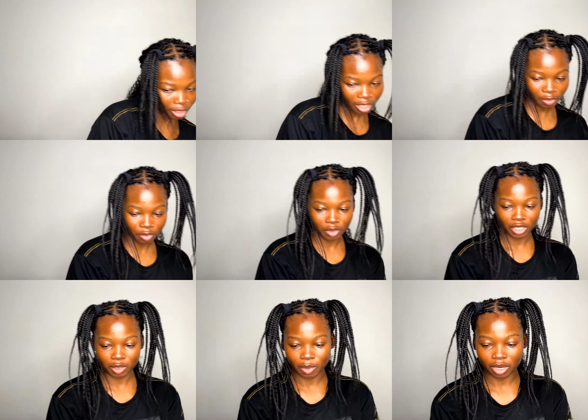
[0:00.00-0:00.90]
careful with
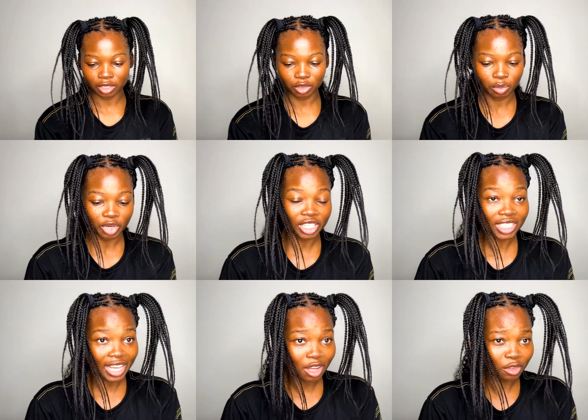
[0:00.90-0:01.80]
this part and don't burn
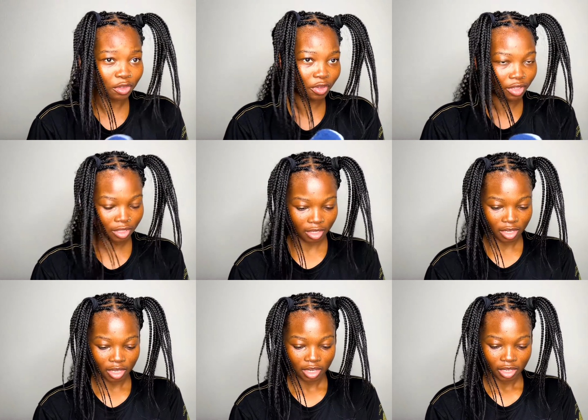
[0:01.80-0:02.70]
yourself.
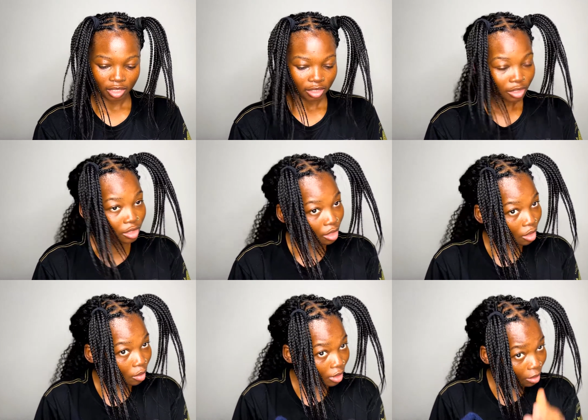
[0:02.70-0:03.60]
So what